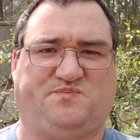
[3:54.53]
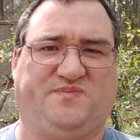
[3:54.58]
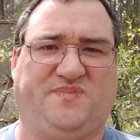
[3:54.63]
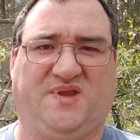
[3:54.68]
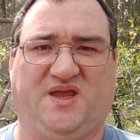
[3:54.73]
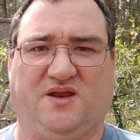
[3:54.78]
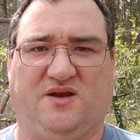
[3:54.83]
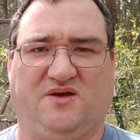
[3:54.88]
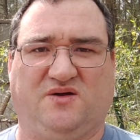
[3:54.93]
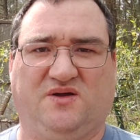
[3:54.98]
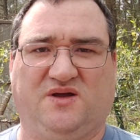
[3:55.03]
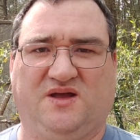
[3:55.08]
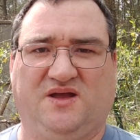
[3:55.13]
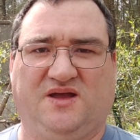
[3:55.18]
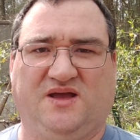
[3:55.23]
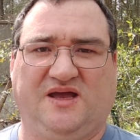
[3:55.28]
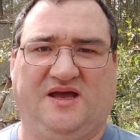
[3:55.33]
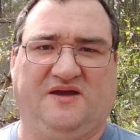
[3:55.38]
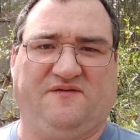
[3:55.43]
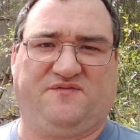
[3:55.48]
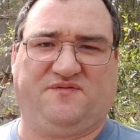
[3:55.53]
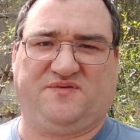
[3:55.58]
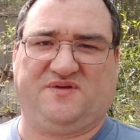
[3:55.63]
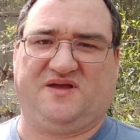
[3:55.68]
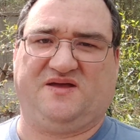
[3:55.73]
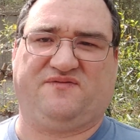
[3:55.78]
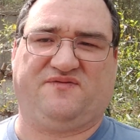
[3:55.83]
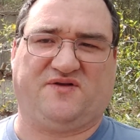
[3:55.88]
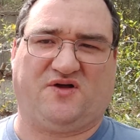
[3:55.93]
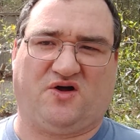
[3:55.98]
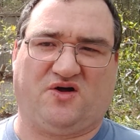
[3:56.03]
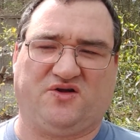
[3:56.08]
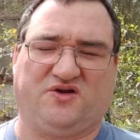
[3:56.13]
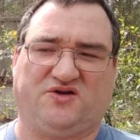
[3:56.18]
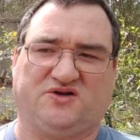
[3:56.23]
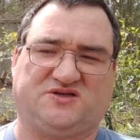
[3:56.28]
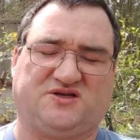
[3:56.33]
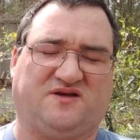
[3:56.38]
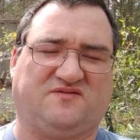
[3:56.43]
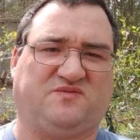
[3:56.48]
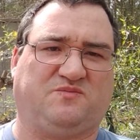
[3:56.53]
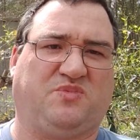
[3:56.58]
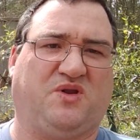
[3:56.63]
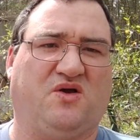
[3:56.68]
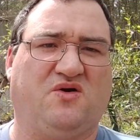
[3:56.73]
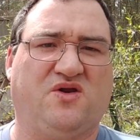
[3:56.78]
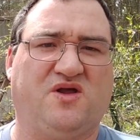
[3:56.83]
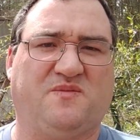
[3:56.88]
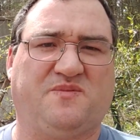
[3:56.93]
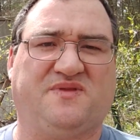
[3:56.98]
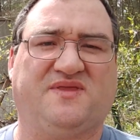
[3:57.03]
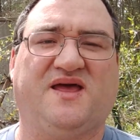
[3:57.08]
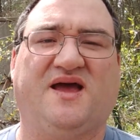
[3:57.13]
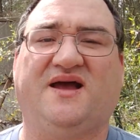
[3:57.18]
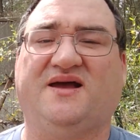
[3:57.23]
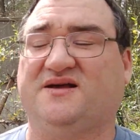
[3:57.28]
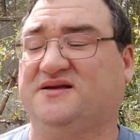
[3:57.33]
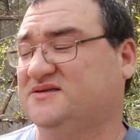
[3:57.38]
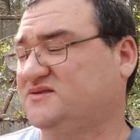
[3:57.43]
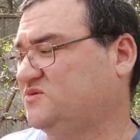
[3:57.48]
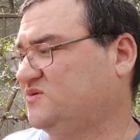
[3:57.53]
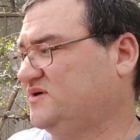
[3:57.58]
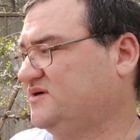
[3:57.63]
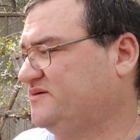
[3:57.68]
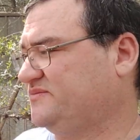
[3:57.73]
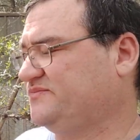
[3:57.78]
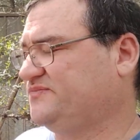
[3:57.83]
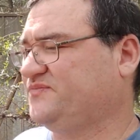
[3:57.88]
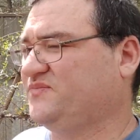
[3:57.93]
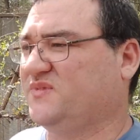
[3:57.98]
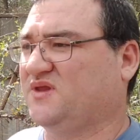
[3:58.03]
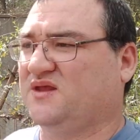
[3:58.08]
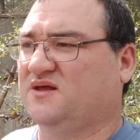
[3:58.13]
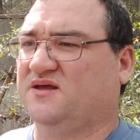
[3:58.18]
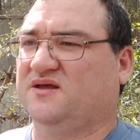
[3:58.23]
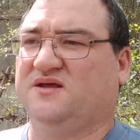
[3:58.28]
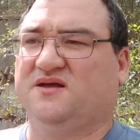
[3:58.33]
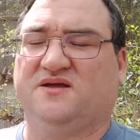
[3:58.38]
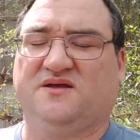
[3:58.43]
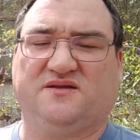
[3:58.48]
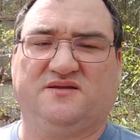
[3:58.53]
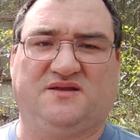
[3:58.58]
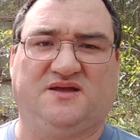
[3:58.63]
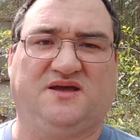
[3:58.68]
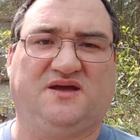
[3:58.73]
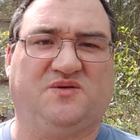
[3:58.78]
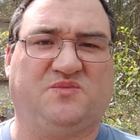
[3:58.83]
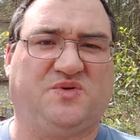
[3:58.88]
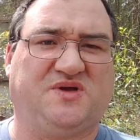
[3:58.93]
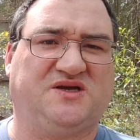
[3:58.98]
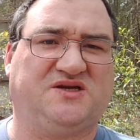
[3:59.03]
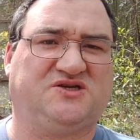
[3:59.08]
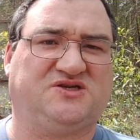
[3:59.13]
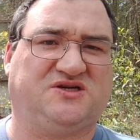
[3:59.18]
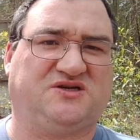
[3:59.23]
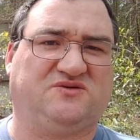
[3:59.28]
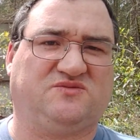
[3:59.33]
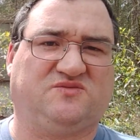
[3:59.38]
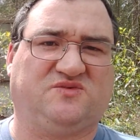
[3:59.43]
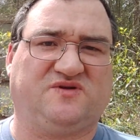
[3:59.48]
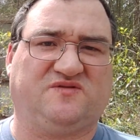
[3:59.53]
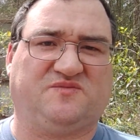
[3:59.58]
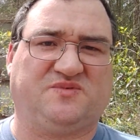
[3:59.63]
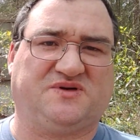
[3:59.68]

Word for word: you know, if if all your stuff's blown up in the house, well, the EMP shield would have